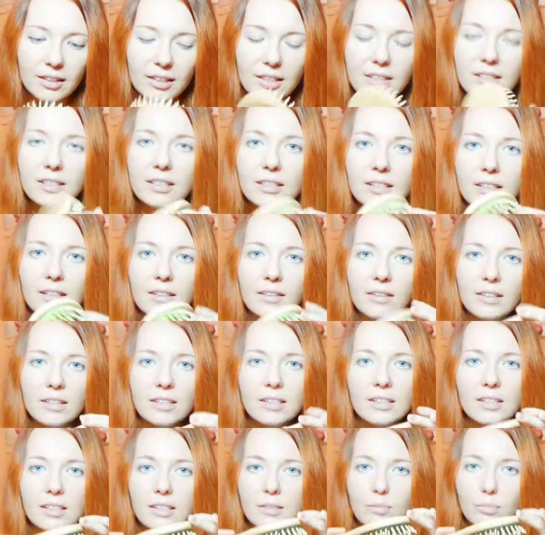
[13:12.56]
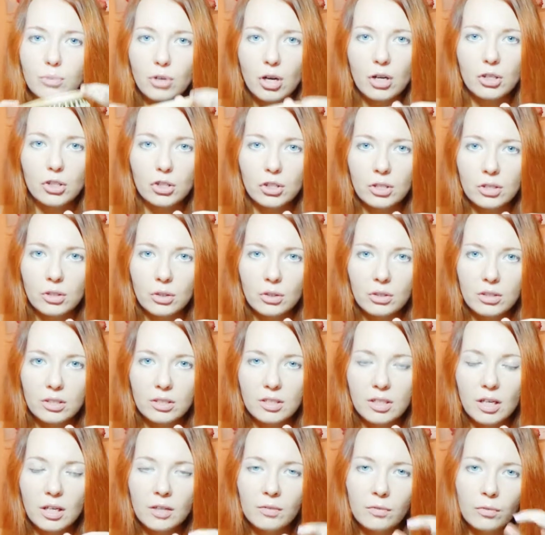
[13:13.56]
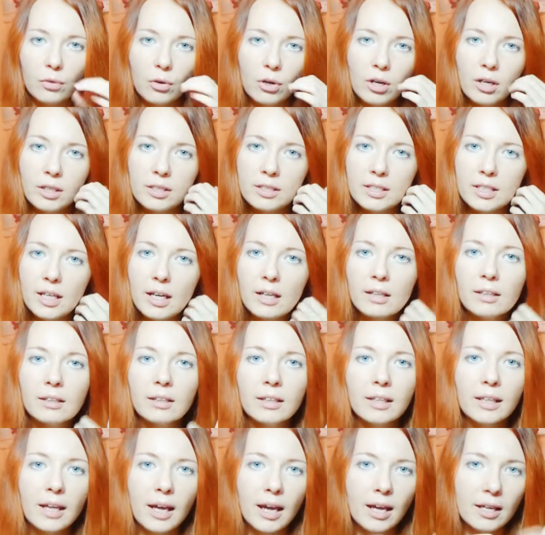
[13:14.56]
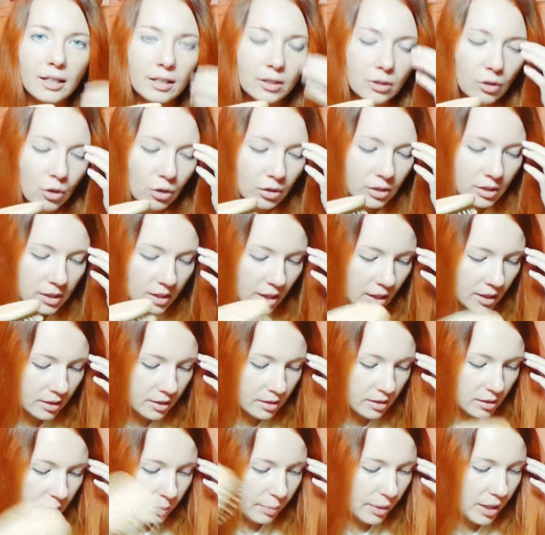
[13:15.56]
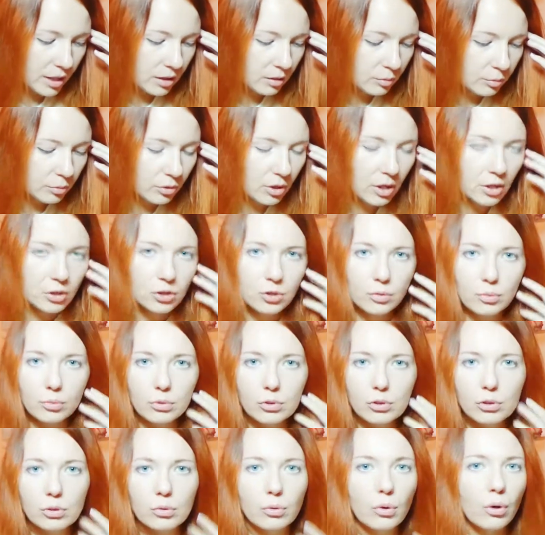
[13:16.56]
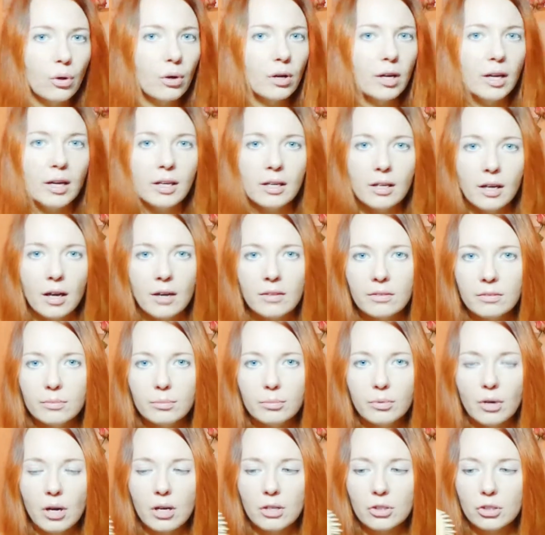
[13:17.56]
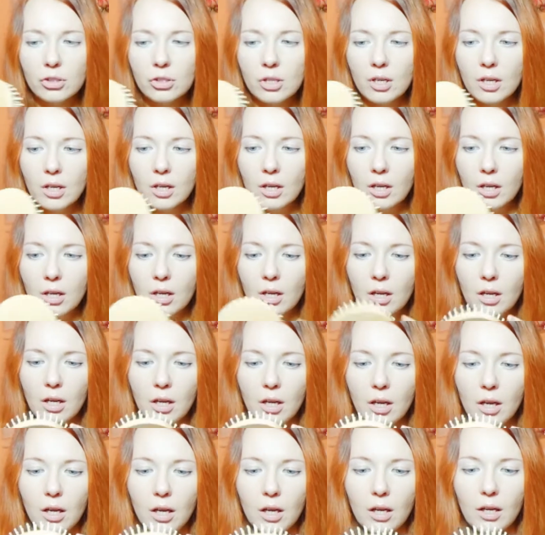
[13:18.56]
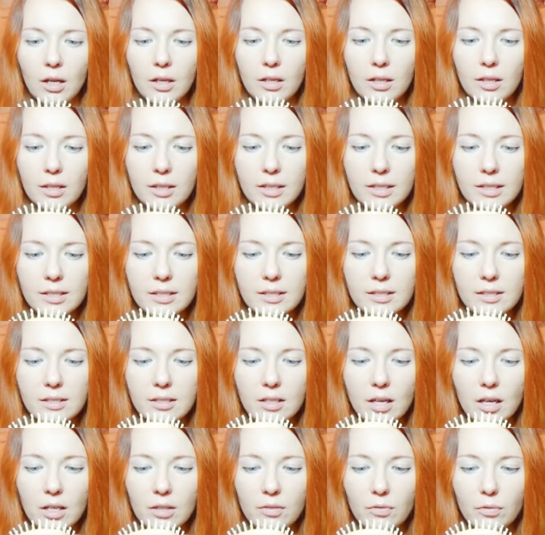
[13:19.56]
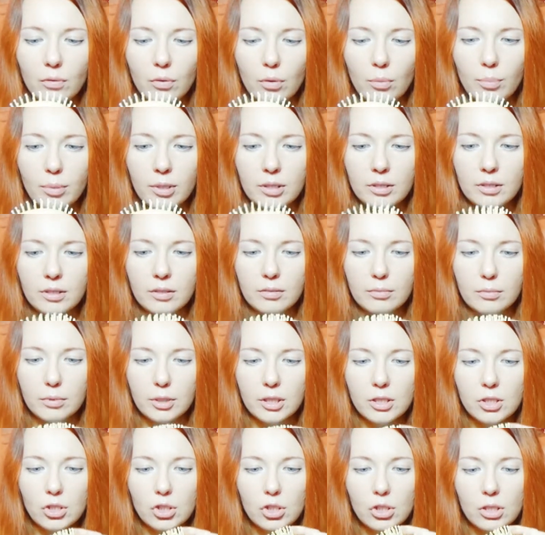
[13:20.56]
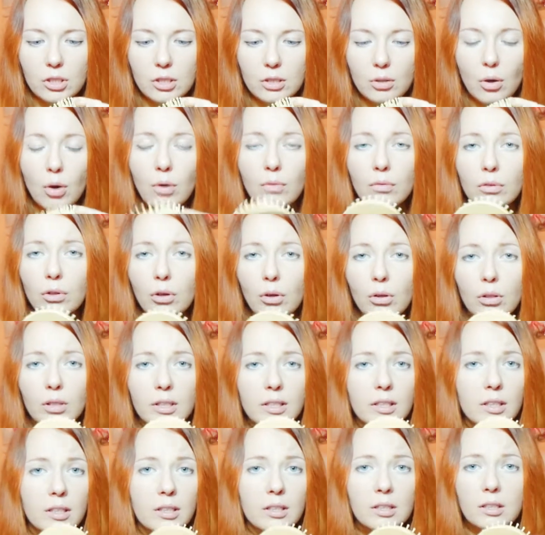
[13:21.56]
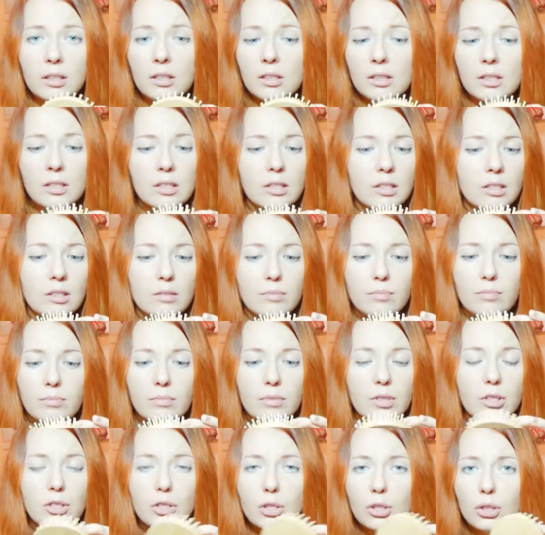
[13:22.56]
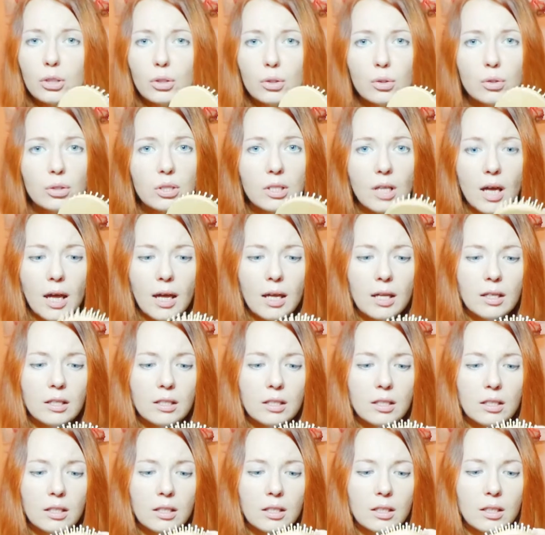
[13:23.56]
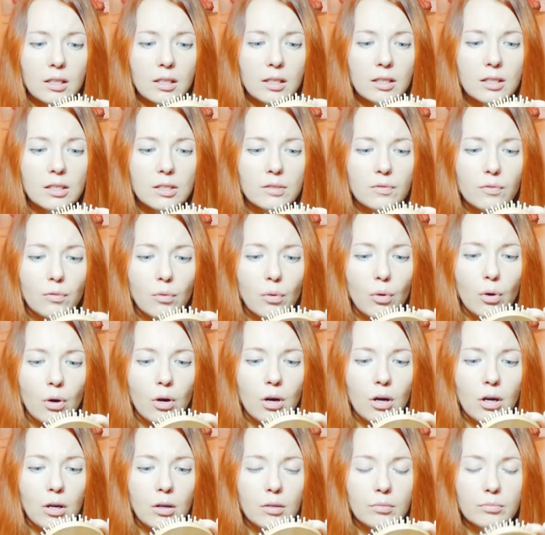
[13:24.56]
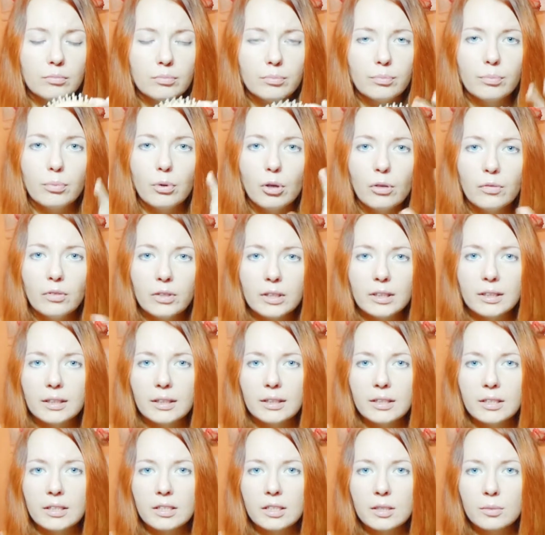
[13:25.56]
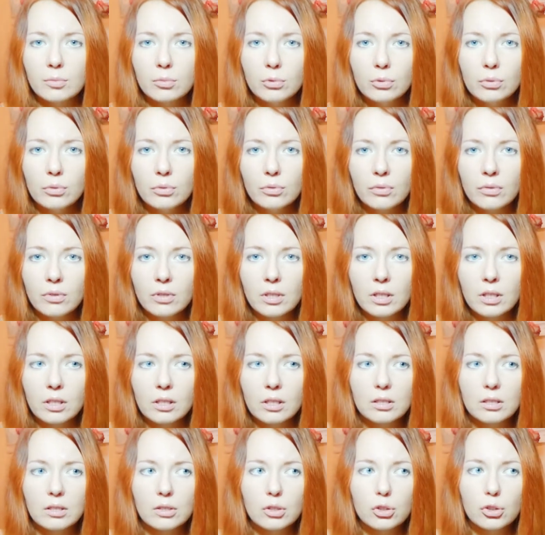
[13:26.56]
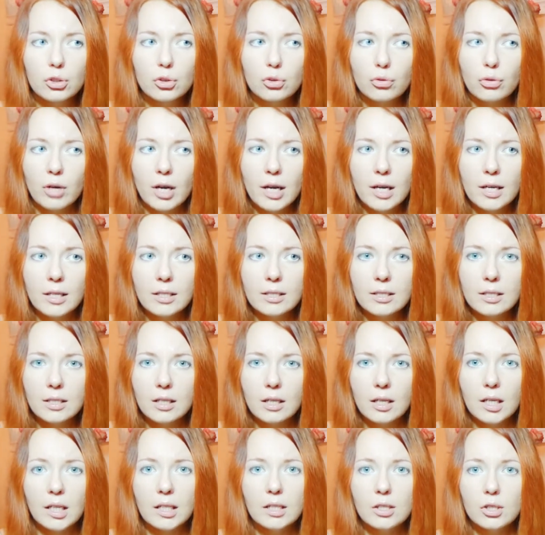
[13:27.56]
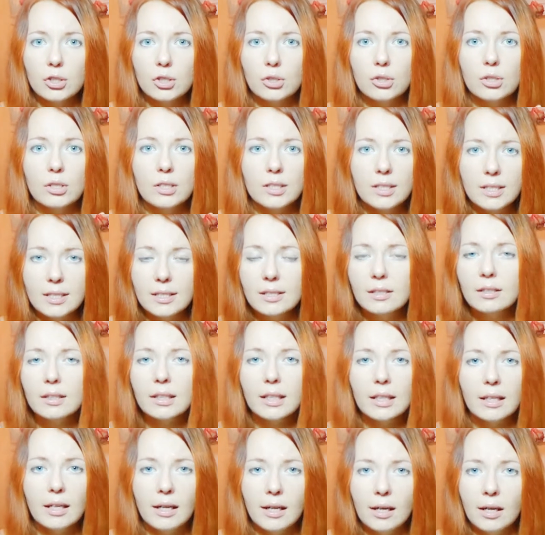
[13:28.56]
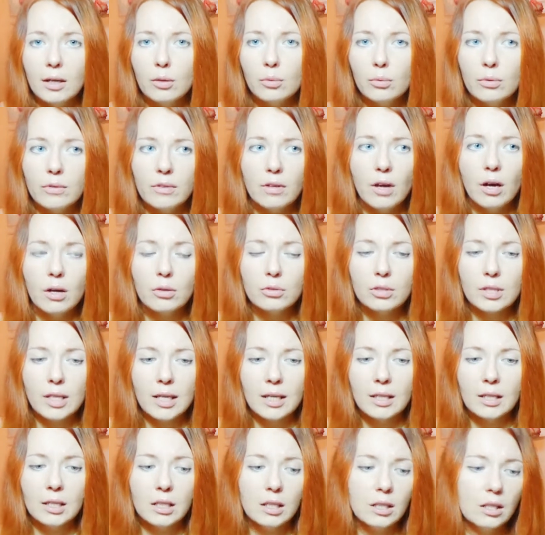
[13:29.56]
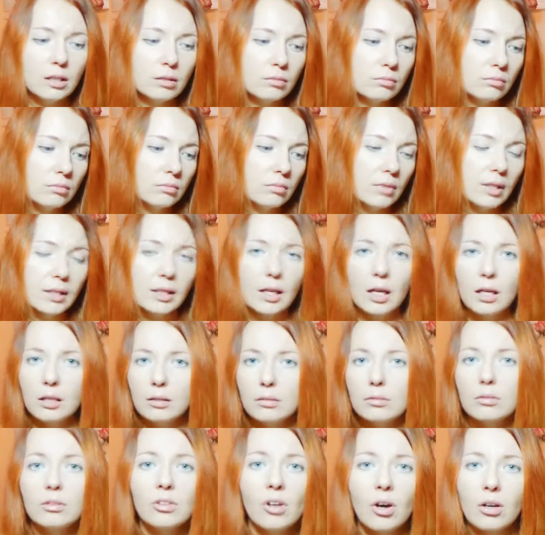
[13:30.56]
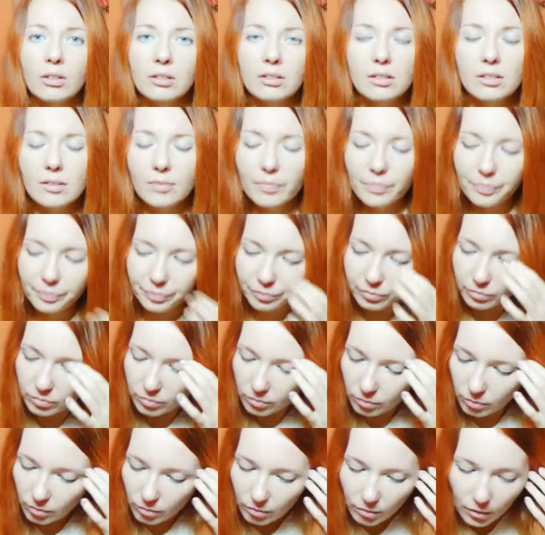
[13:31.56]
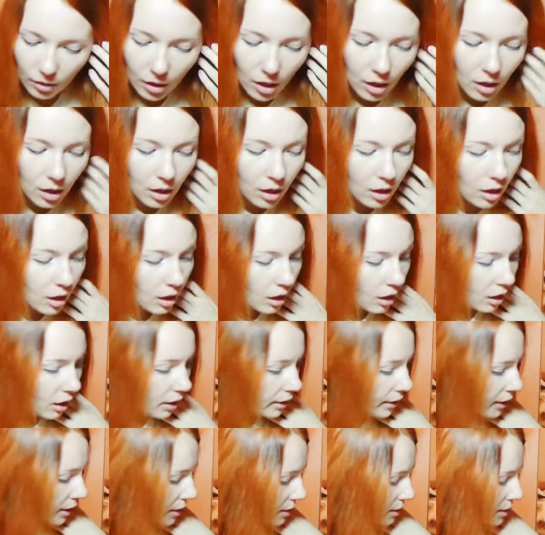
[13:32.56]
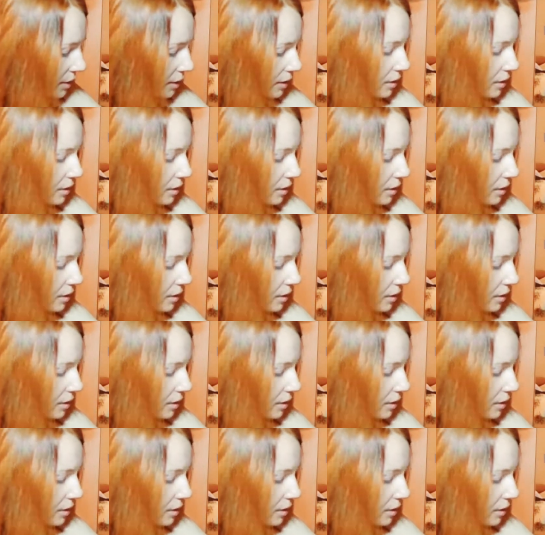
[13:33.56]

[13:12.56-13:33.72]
This brush is not designed for untangling any knots, as the paddle brush would do, or any other brush is designed for, but it's just overall it's cute, and it's for perfectly smooth, straight and silky hair without any, again, knots. I guess